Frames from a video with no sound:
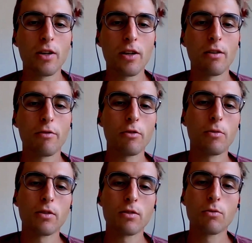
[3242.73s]
trickier if you
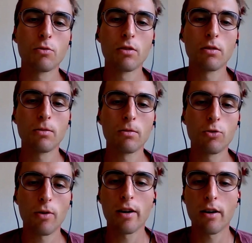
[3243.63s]
want to still
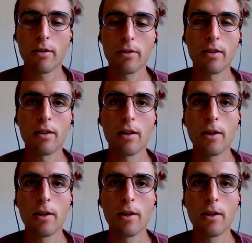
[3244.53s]
train hard. And